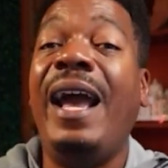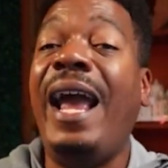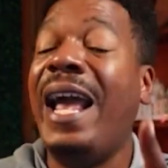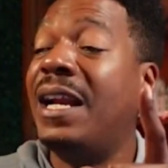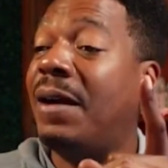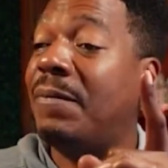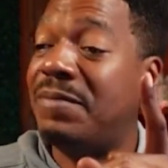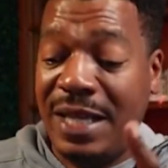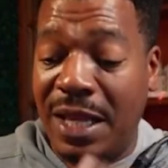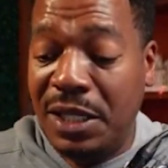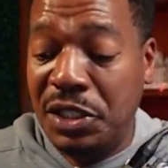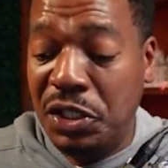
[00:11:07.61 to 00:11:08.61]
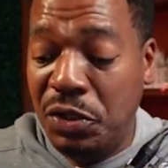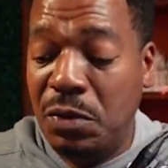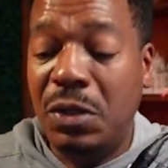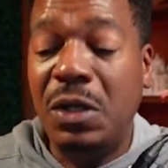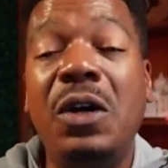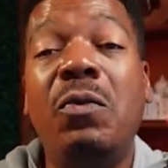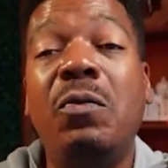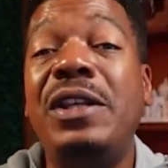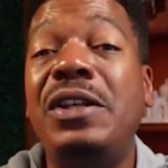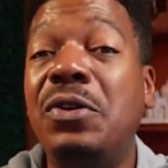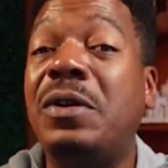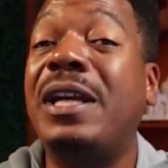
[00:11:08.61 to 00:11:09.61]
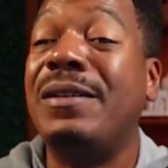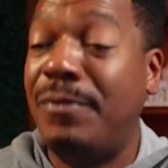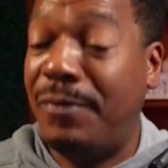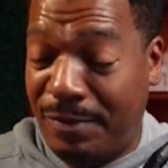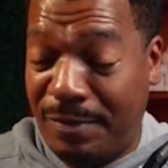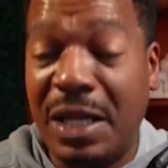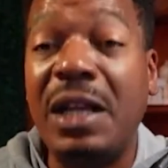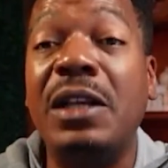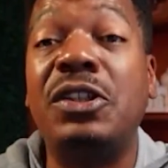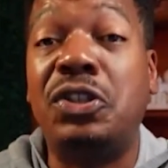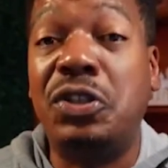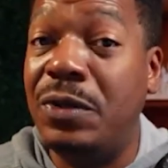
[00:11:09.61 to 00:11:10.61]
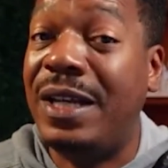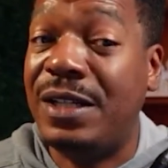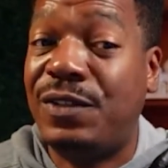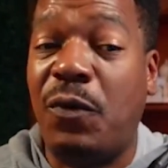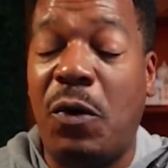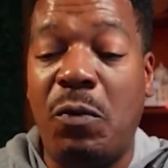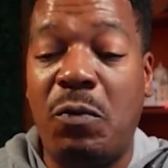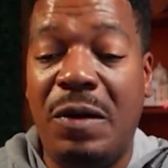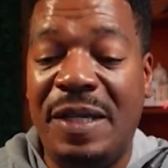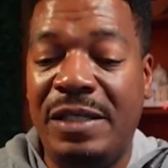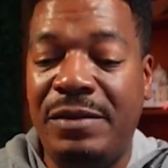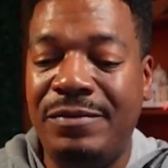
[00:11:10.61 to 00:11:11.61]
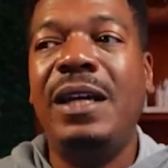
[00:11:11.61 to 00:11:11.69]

And I'm telling you, when you can do this for a woman,